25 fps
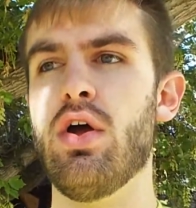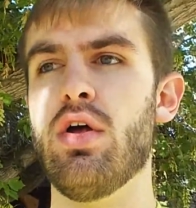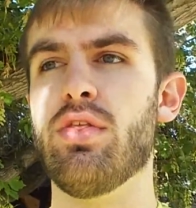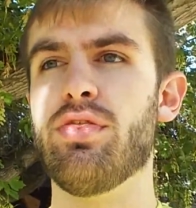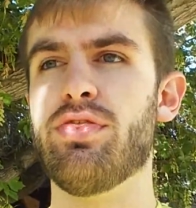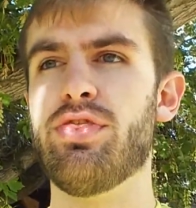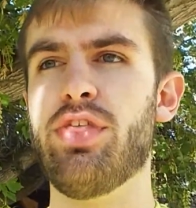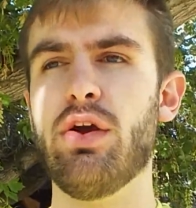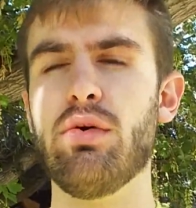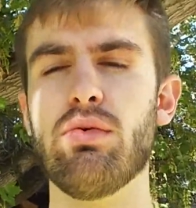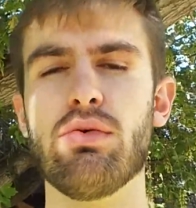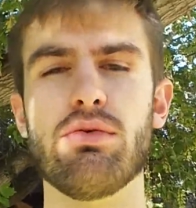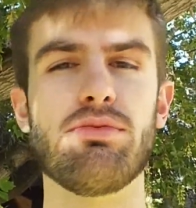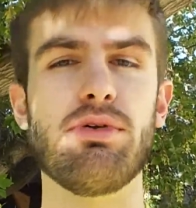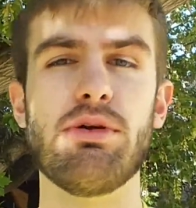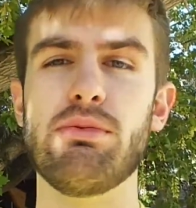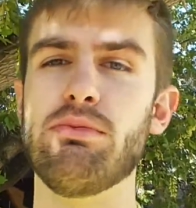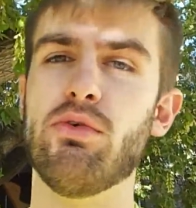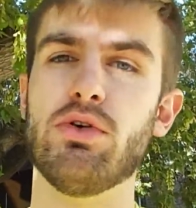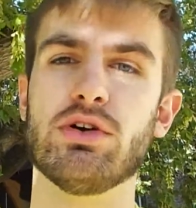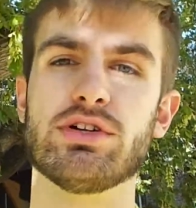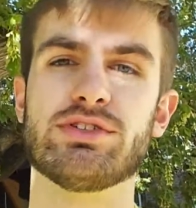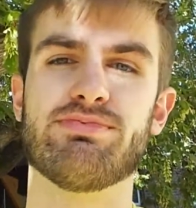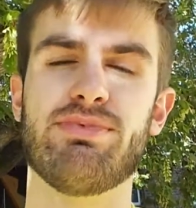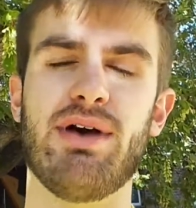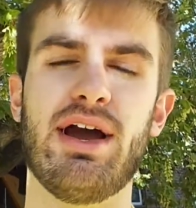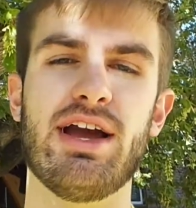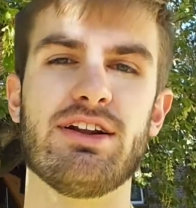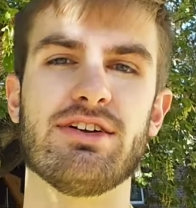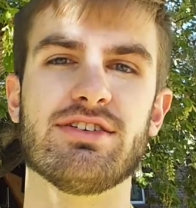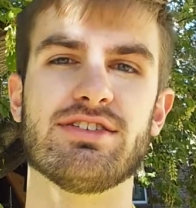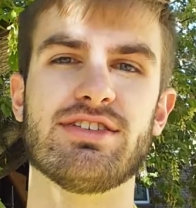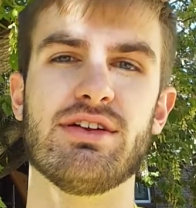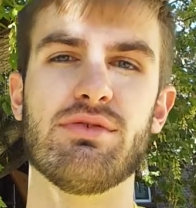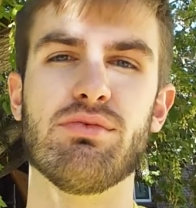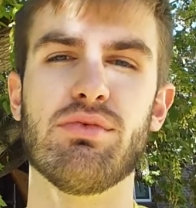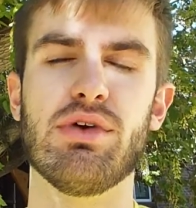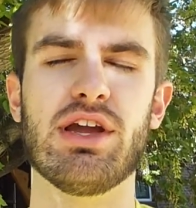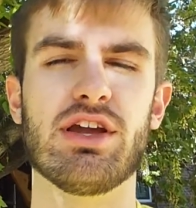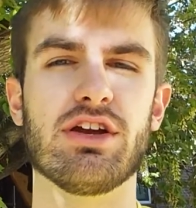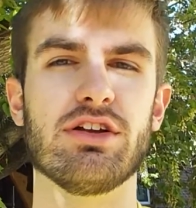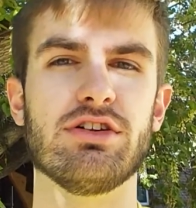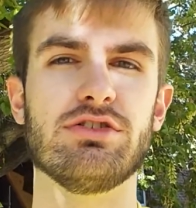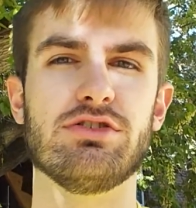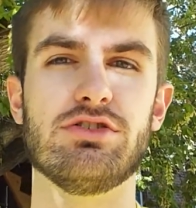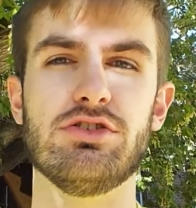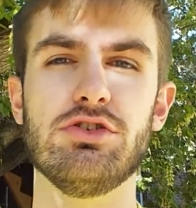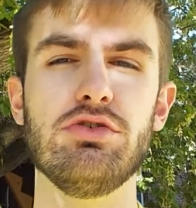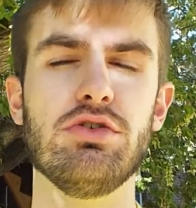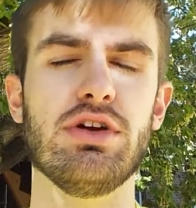there would be more spiders than we
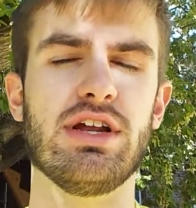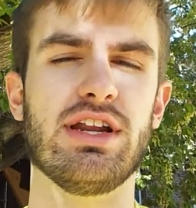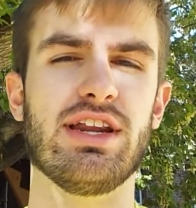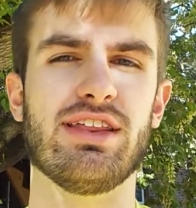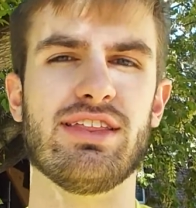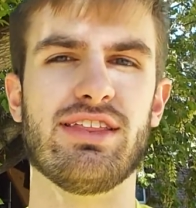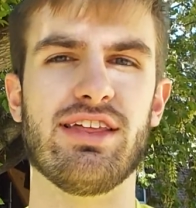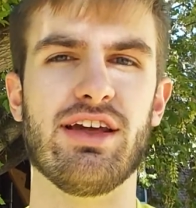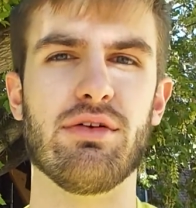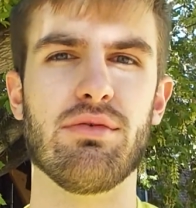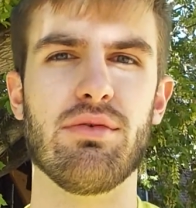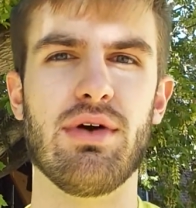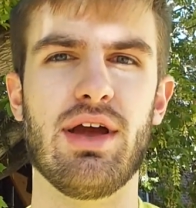could do anything